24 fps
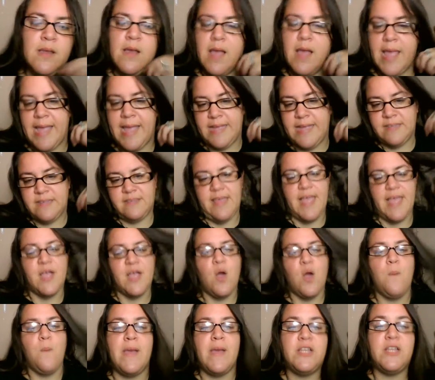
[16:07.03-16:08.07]
A
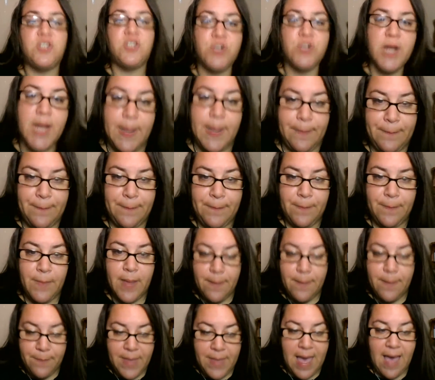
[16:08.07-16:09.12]
psychometric
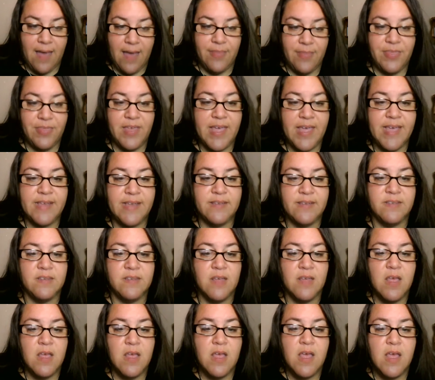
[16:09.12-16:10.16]
empath
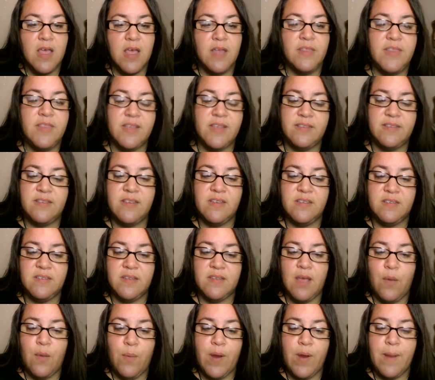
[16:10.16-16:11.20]
this is
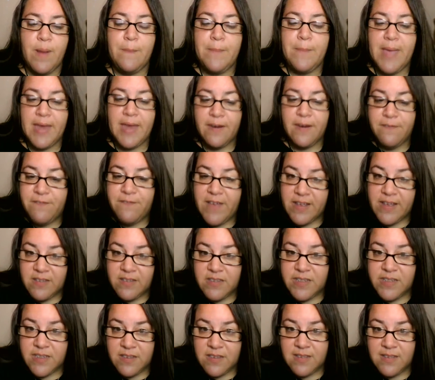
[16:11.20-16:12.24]
where it
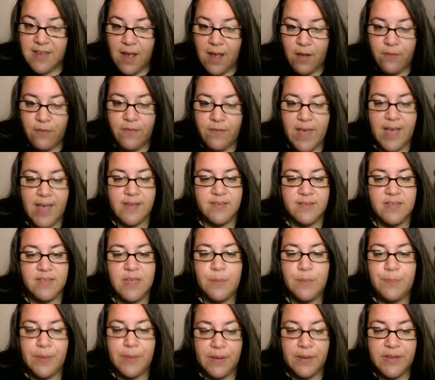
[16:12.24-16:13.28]
manifests itself as the
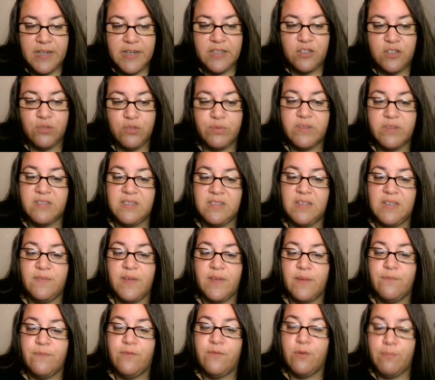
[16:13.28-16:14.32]
ability to receive
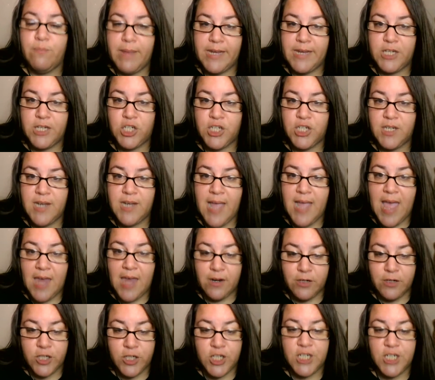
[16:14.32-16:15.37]
information,
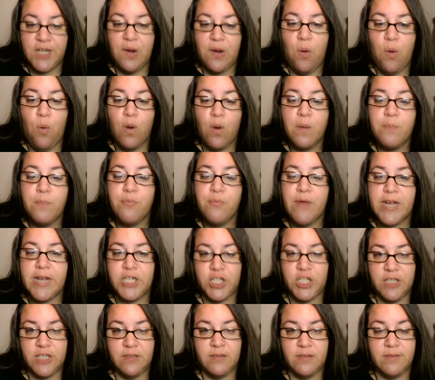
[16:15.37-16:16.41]
energy, or
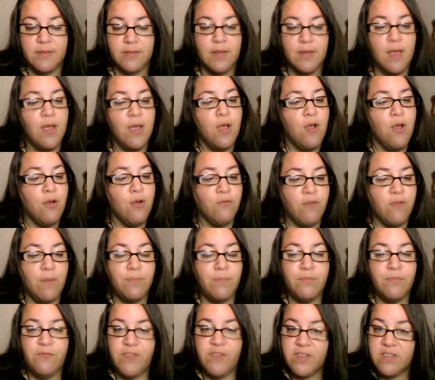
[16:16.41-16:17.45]
impressions
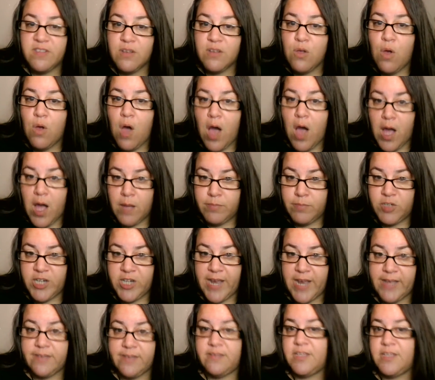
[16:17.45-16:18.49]
from physical
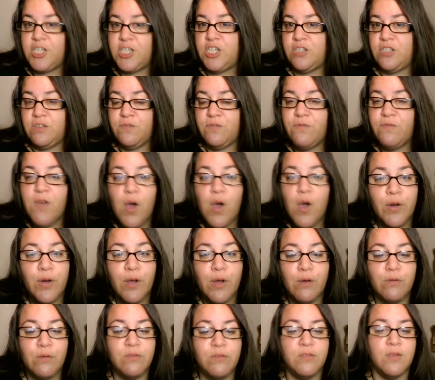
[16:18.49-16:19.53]
objects such as
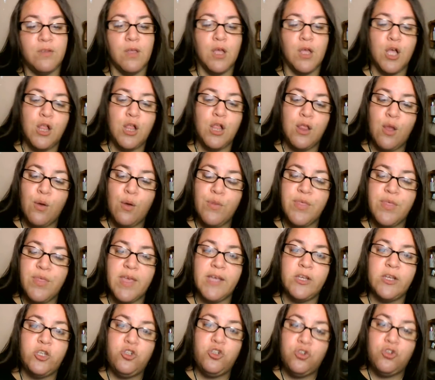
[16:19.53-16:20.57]
photos,
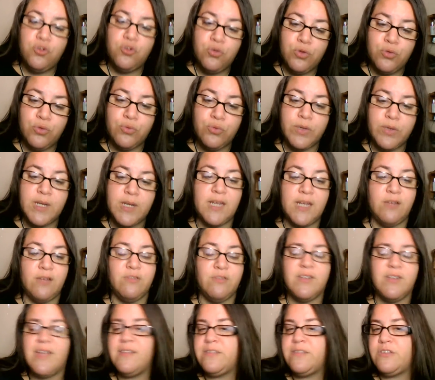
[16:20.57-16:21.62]
clothing, jewelry,
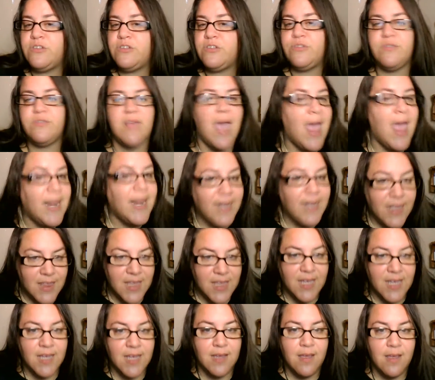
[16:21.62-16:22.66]
utensils,
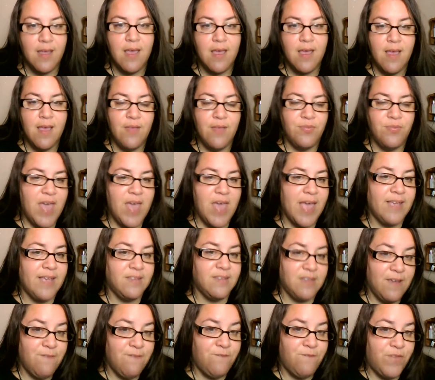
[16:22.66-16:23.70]
anything that is
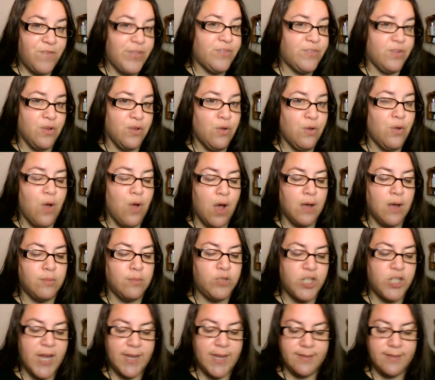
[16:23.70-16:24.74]
a physical
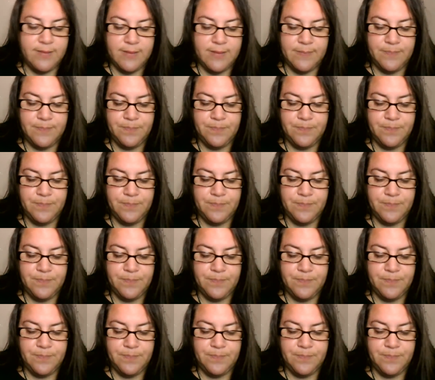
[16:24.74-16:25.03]
object.